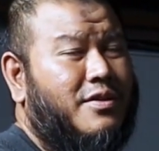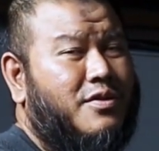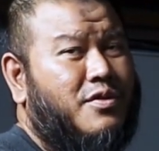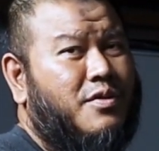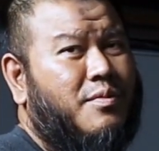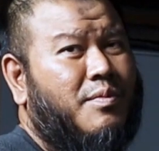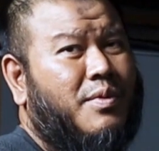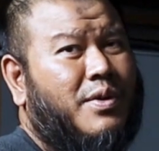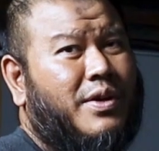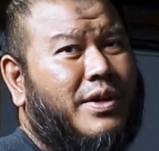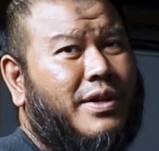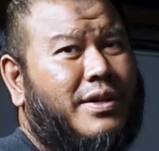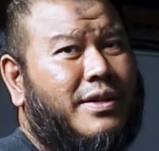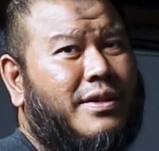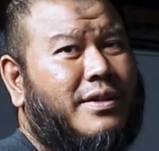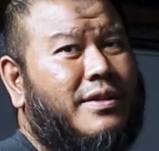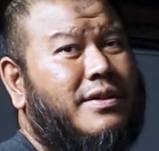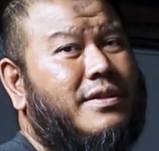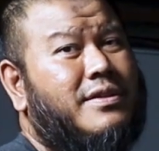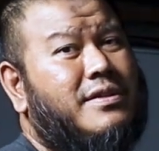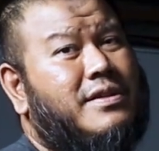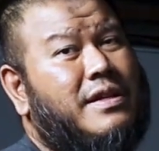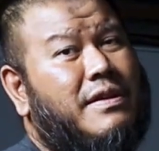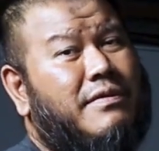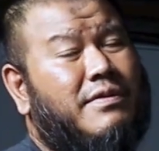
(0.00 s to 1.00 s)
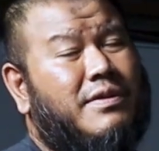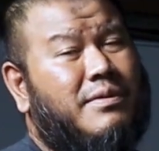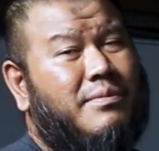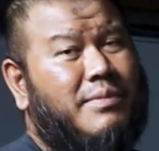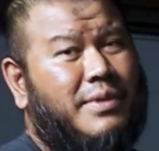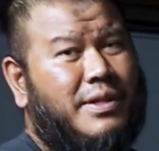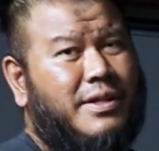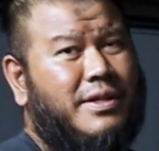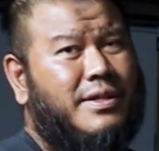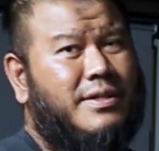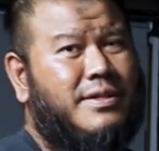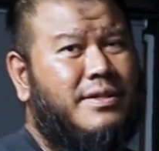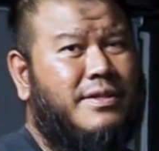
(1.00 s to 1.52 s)
2.7
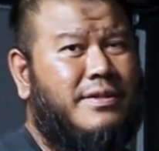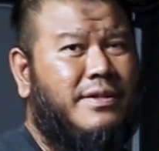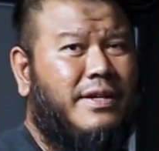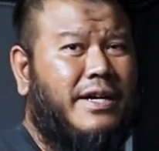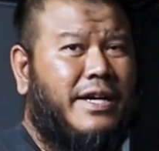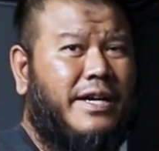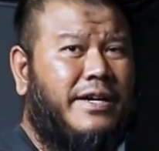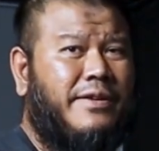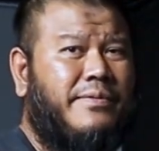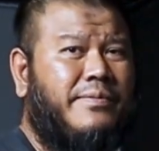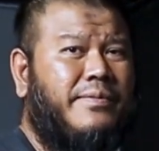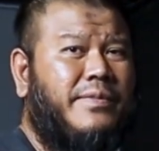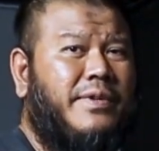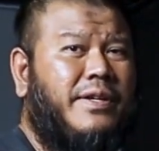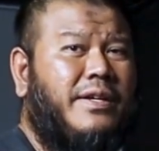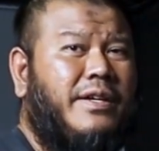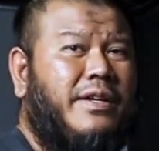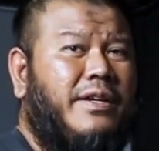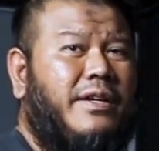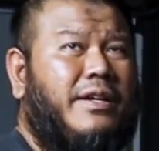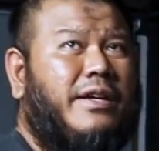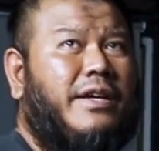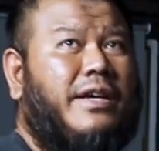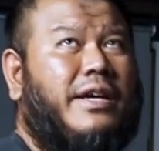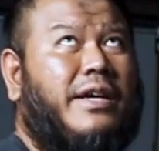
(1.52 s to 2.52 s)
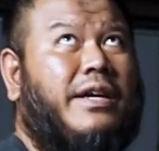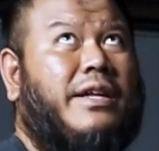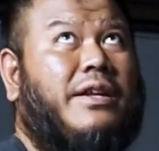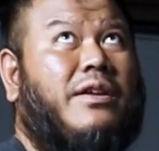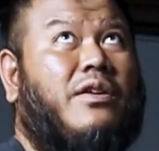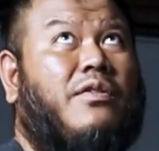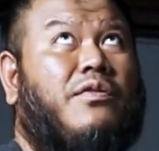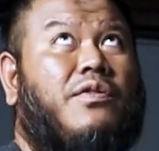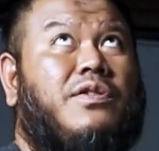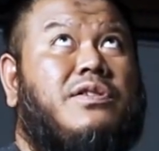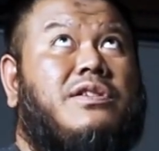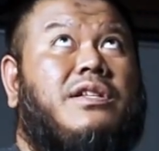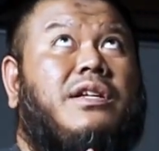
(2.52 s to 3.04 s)
meters high, and
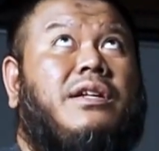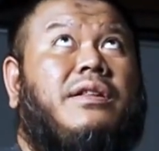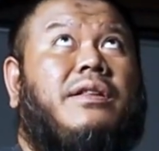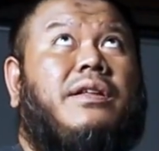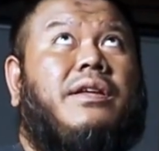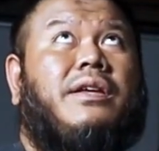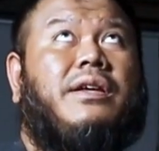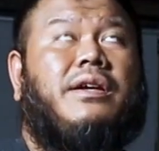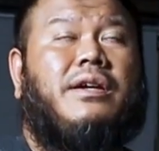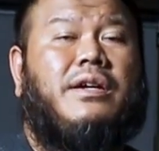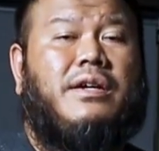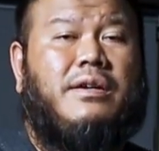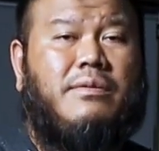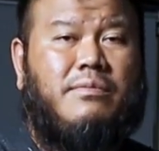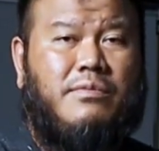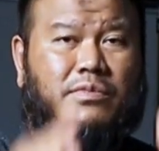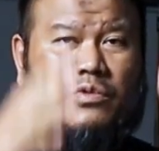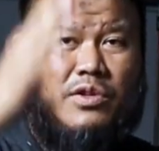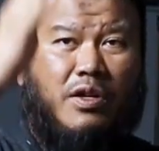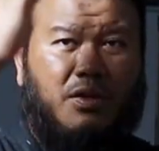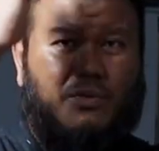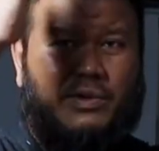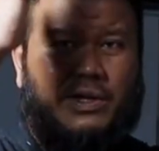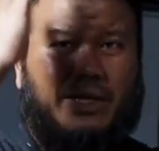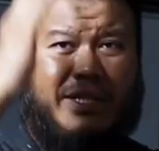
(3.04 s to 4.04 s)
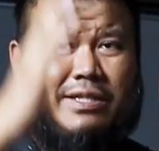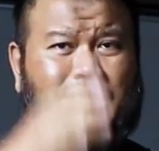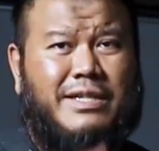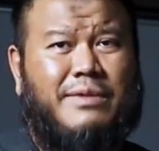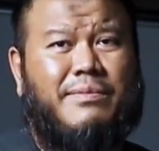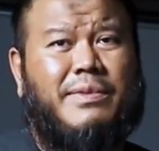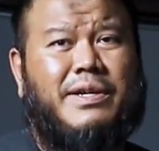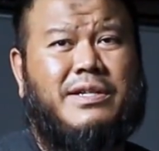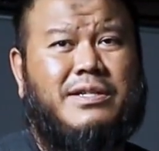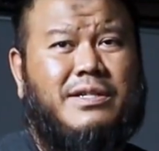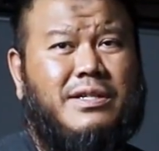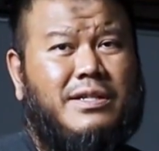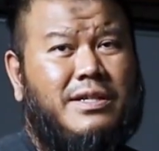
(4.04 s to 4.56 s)
obviously the tall one, as I
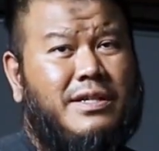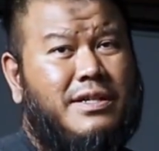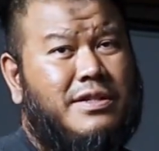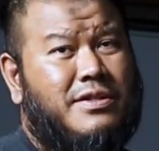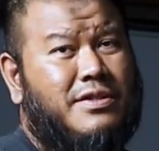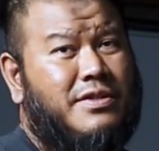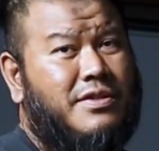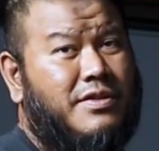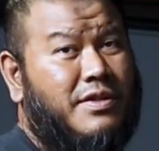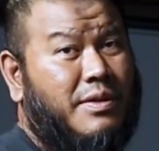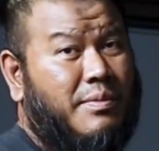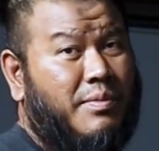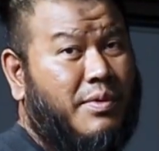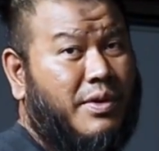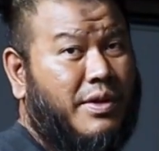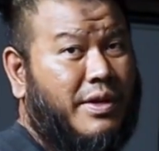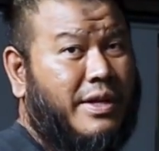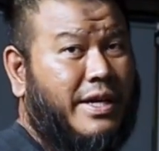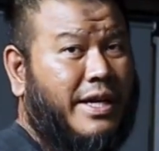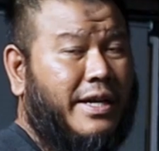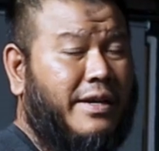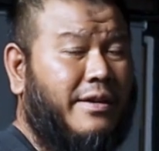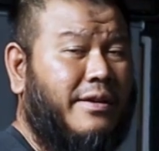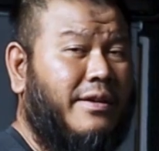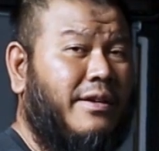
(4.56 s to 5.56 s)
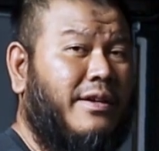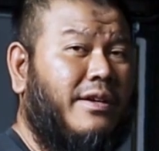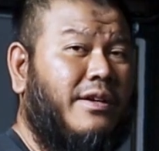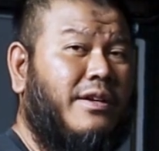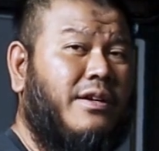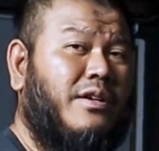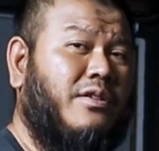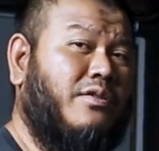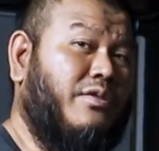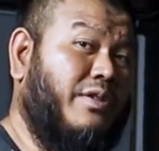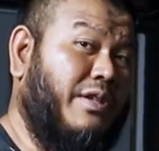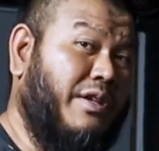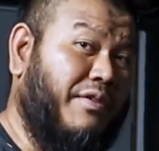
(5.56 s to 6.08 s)
mentioned, is 3.9.
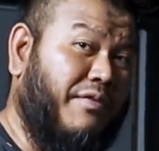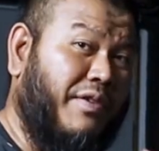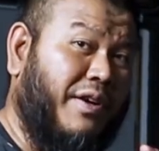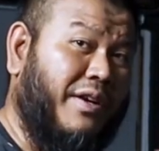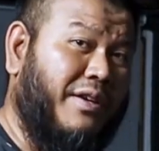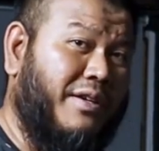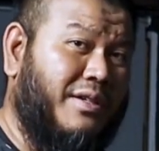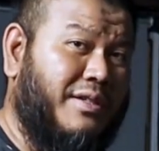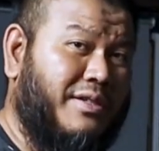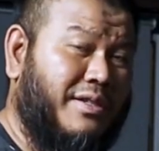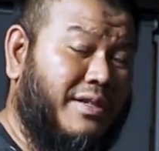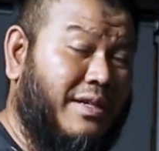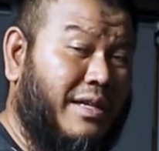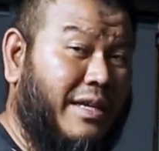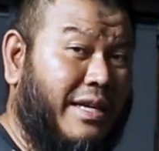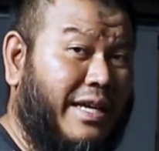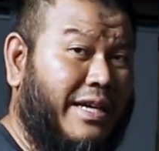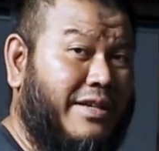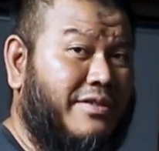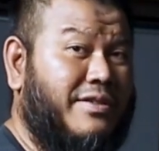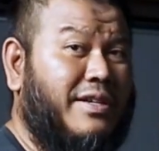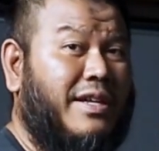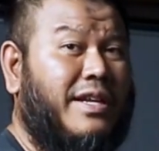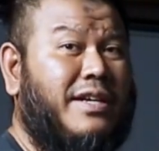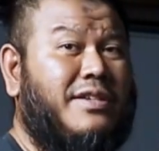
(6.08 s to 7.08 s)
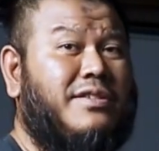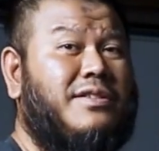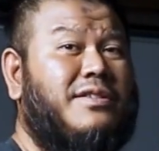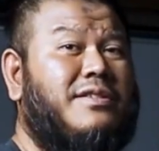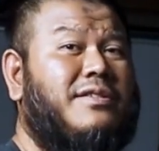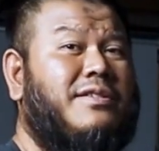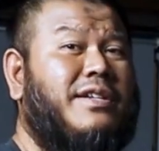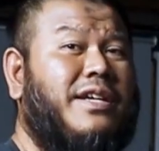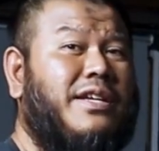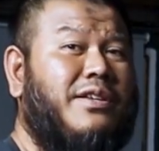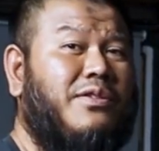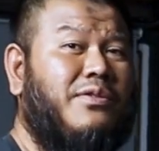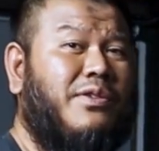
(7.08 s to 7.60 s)
So there are various leg selections
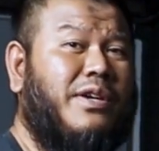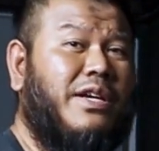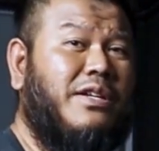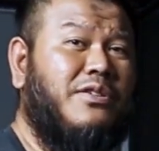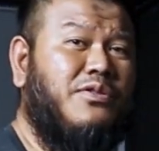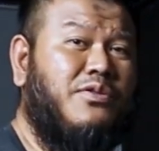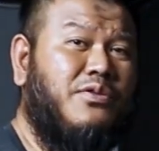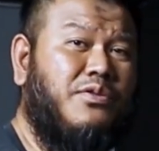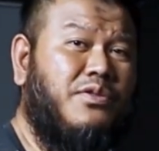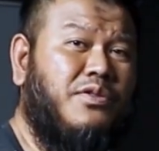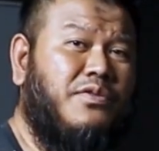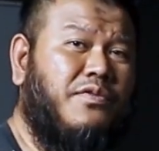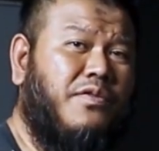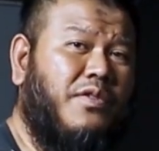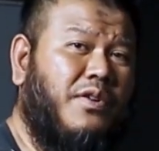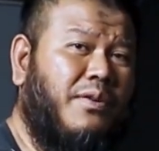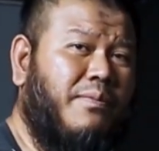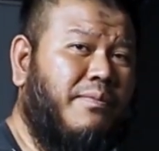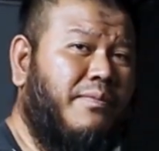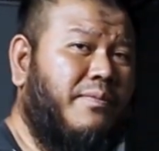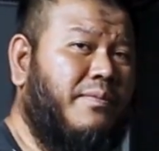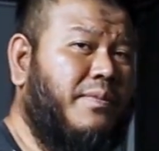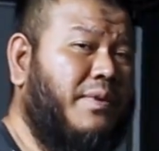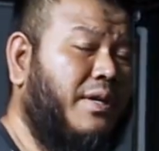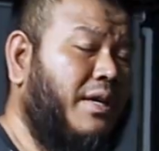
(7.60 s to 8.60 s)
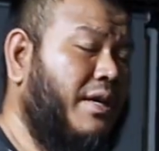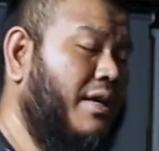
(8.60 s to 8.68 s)
that you can choose from.